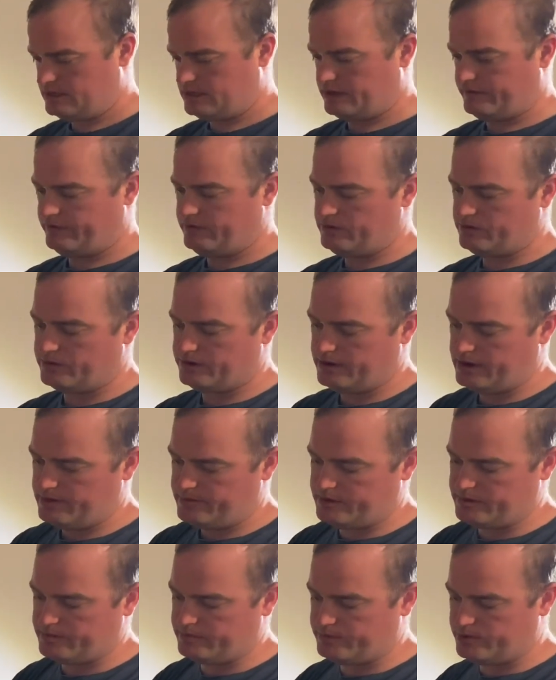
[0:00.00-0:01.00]
If you can grab
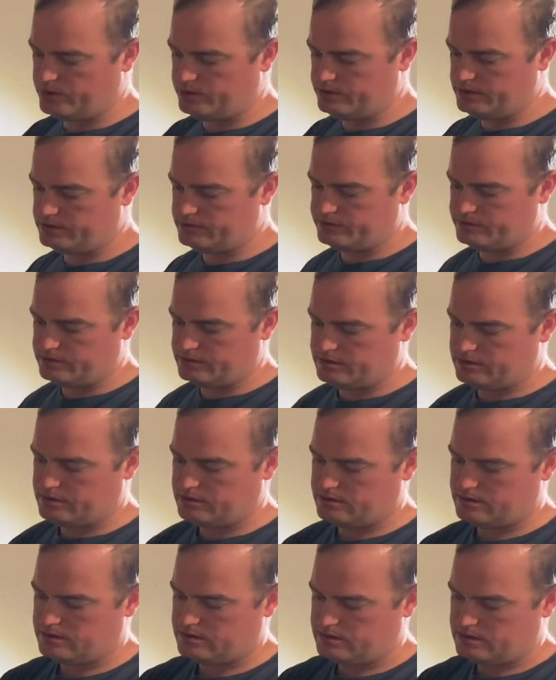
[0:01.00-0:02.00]
it and pull it
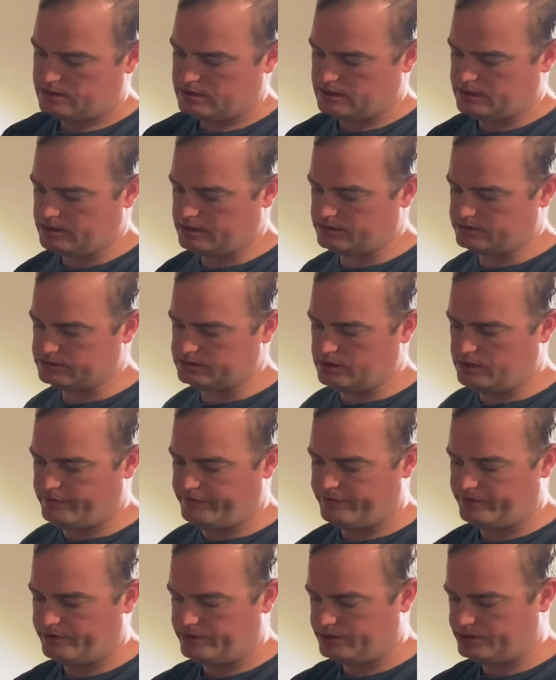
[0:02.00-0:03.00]
and there's no
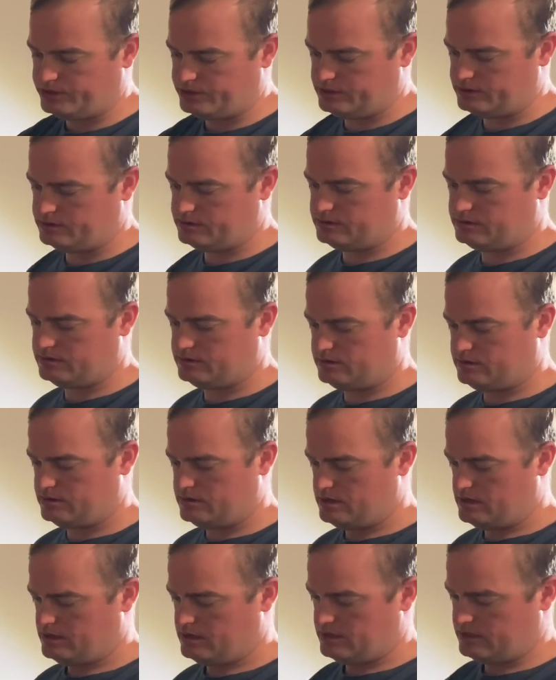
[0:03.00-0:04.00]
friction,
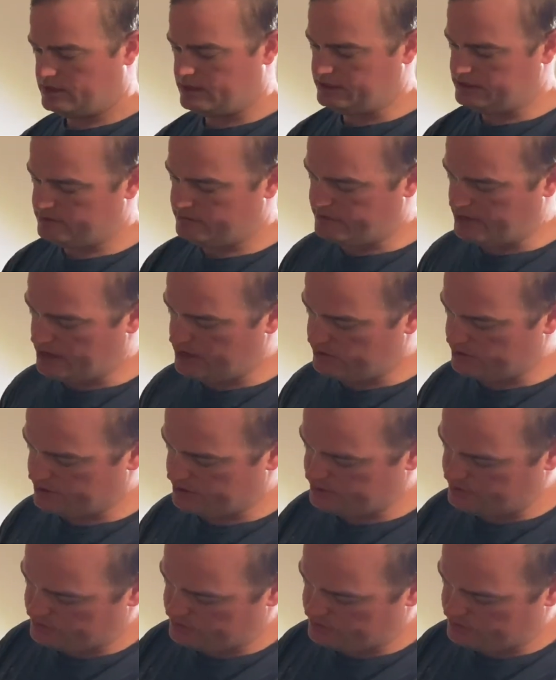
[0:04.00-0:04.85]
that's about where you